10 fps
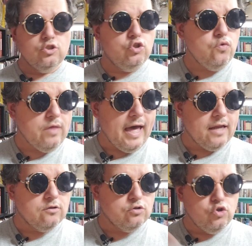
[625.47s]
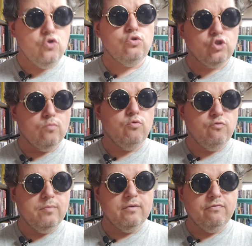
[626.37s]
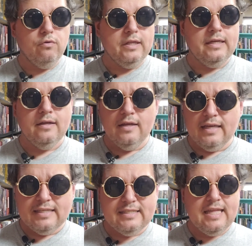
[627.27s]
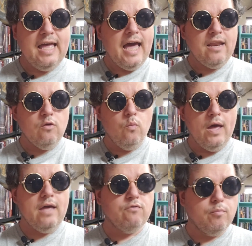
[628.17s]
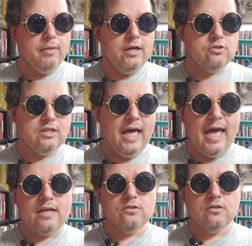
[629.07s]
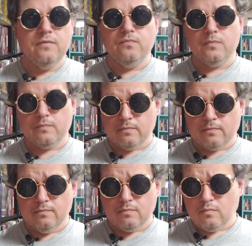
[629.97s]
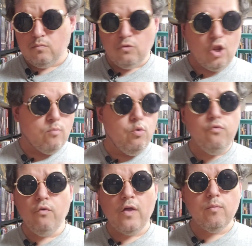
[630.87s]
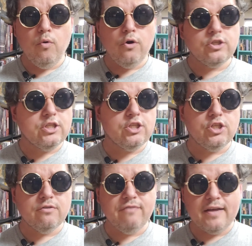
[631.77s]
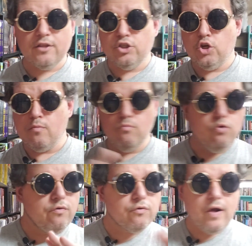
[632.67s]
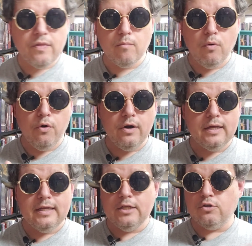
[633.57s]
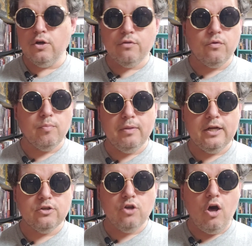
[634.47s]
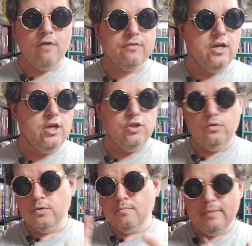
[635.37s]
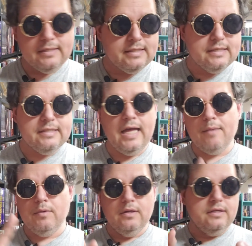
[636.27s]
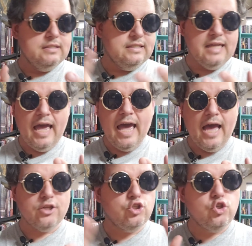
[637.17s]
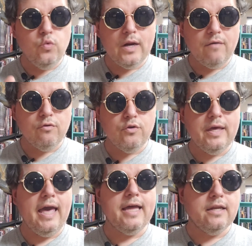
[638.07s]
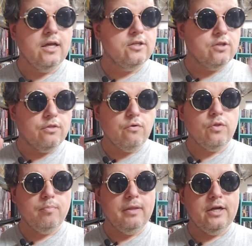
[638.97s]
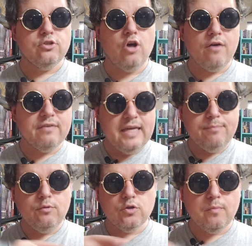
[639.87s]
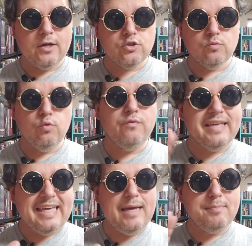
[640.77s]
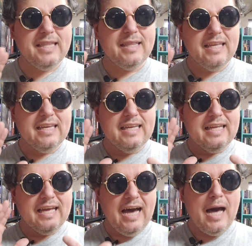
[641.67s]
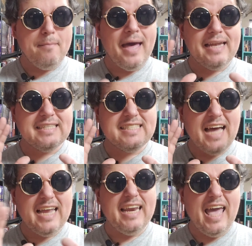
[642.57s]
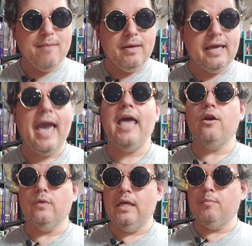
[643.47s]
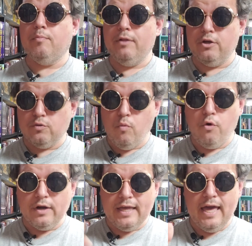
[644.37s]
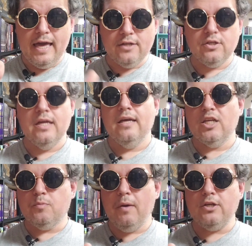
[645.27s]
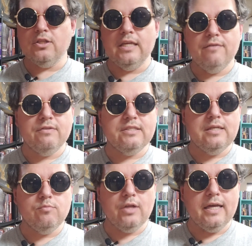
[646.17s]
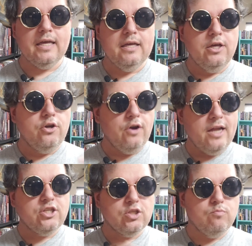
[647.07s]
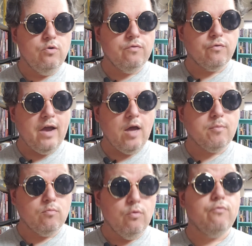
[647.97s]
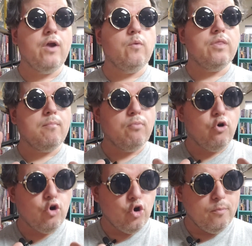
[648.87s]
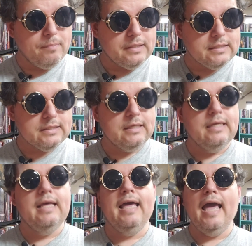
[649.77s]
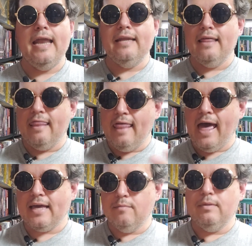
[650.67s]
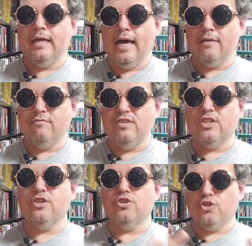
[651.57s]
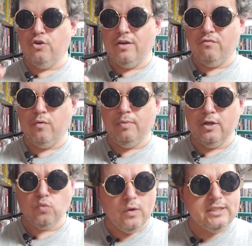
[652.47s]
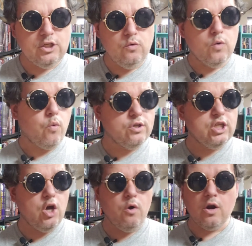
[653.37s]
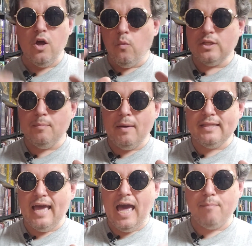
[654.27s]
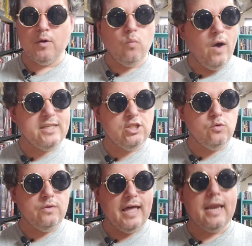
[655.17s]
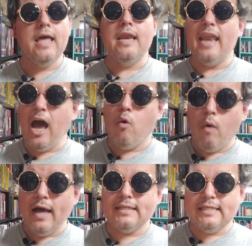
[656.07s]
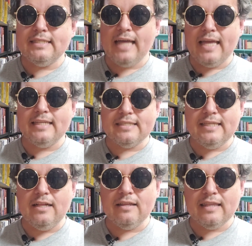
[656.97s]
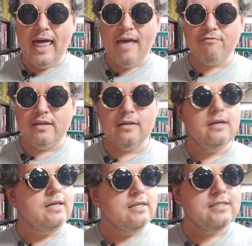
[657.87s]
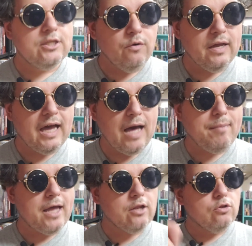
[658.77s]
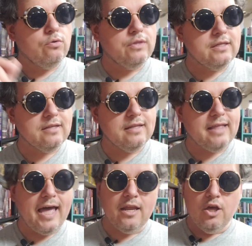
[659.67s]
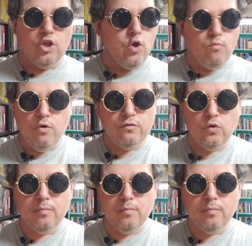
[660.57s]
Do that. Use your movement fully. Stay out of the way of your players' attacks. Move around the board. Just the sheer fact that you're moving around the board is going to throw the players off. Use Misty Step, dash, do whatever you can to throw the players off. Keep those monsters moving. Keep combat dynamic, and it'll keep your players more engaged, especially if it seems like you're not just moving around, but moving around with a purpose. And that can be kind of disconcerting for players. What's he doing? Where's he going? What's about to happen? Why is he doing that? Now, why is he standing still and laughing? See, during combat, little things like that, you move to